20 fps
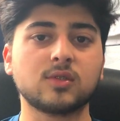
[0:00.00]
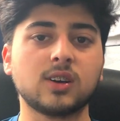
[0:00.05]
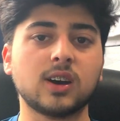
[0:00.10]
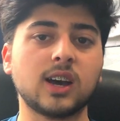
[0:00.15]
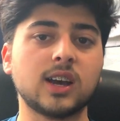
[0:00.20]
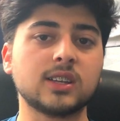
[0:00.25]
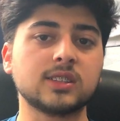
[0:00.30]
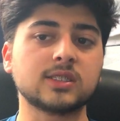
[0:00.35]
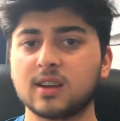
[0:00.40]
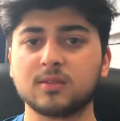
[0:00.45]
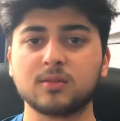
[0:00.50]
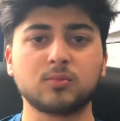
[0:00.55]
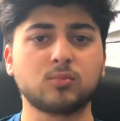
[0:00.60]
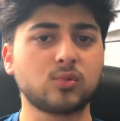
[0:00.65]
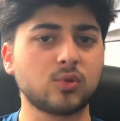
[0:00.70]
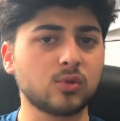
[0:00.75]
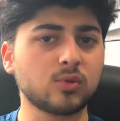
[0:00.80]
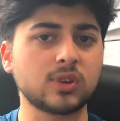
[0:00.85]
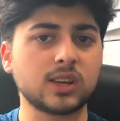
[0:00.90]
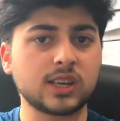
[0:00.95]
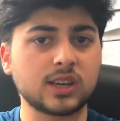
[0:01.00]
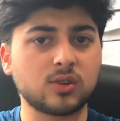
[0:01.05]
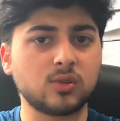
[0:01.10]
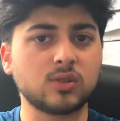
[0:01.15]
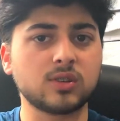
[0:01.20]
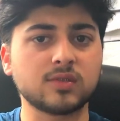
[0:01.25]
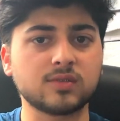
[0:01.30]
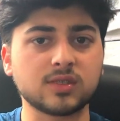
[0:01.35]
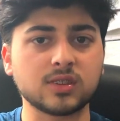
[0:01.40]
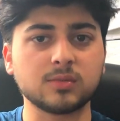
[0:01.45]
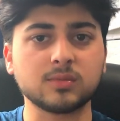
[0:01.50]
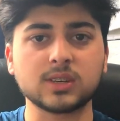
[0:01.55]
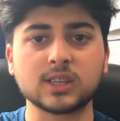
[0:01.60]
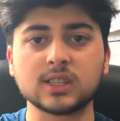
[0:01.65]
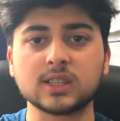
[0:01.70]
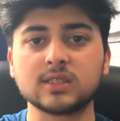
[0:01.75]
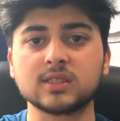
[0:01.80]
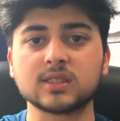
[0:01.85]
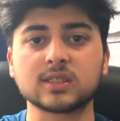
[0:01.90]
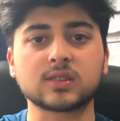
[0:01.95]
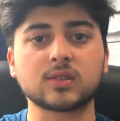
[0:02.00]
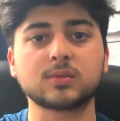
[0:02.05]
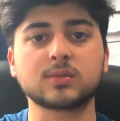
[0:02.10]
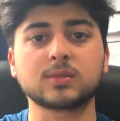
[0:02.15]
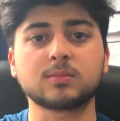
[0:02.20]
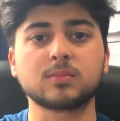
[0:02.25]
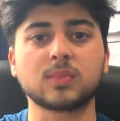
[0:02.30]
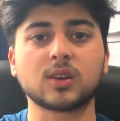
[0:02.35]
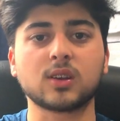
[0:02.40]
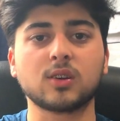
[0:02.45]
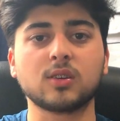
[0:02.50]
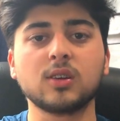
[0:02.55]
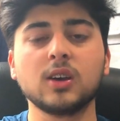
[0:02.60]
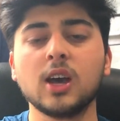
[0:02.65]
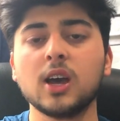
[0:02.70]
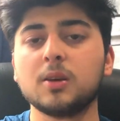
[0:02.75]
and I will link all of them in the description below.